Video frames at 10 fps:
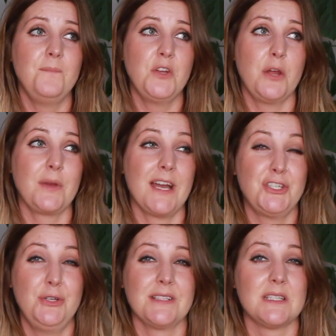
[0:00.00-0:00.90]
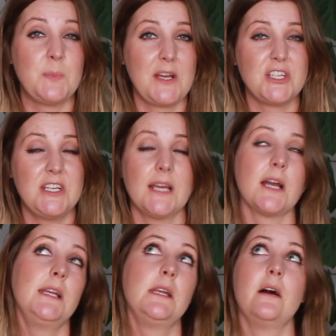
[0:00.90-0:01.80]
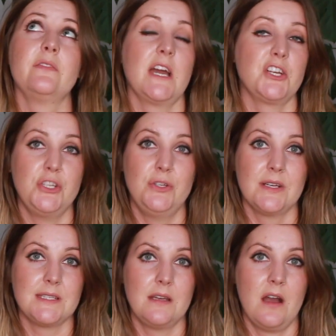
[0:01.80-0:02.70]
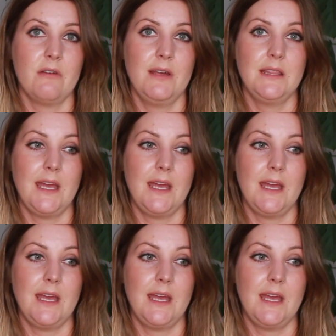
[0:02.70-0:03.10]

You know, cashew nuts especially, like I love cashew nuts in curry.